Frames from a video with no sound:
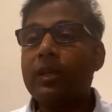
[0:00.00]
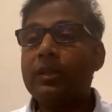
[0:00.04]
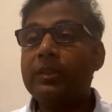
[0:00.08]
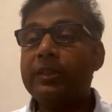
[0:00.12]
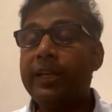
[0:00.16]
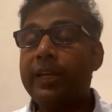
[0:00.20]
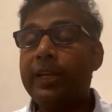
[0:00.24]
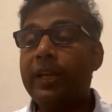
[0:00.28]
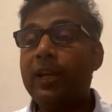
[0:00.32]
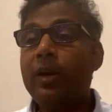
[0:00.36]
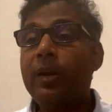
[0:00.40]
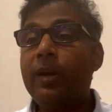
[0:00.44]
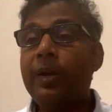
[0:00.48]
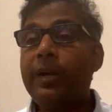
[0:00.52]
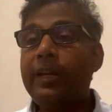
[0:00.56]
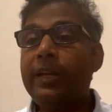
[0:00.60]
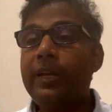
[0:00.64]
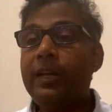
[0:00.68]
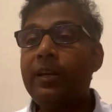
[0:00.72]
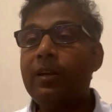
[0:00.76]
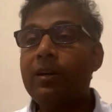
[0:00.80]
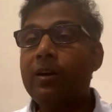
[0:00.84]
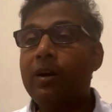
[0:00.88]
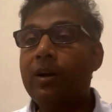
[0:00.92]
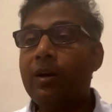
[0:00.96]

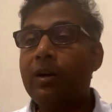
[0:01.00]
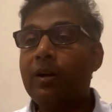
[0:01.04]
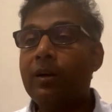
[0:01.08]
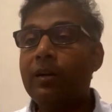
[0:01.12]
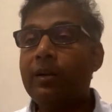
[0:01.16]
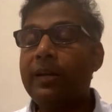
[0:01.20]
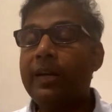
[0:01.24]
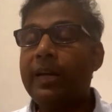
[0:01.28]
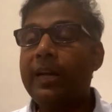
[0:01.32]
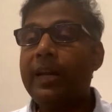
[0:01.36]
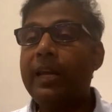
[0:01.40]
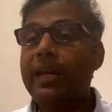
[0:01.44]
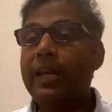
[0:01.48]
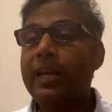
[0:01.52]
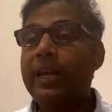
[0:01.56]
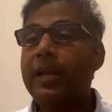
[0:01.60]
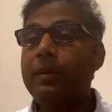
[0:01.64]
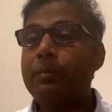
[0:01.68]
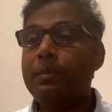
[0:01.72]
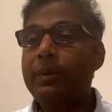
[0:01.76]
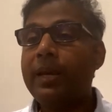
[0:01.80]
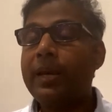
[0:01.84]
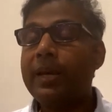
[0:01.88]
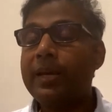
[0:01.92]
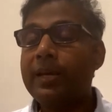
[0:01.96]
security on
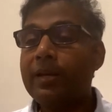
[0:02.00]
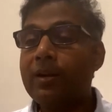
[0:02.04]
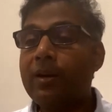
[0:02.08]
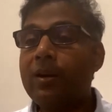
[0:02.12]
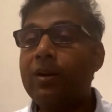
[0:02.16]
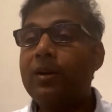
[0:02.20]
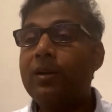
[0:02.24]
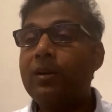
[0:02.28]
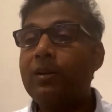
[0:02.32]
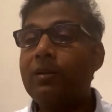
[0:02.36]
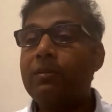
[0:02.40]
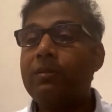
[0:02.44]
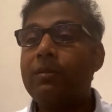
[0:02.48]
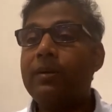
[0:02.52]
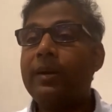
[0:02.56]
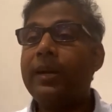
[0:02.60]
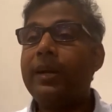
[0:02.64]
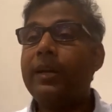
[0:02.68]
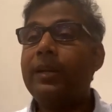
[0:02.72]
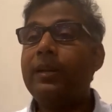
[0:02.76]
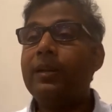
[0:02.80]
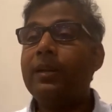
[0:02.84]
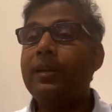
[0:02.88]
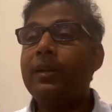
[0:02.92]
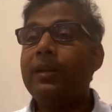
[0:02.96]
a API call,
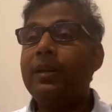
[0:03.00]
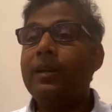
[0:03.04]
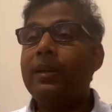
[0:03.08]
right?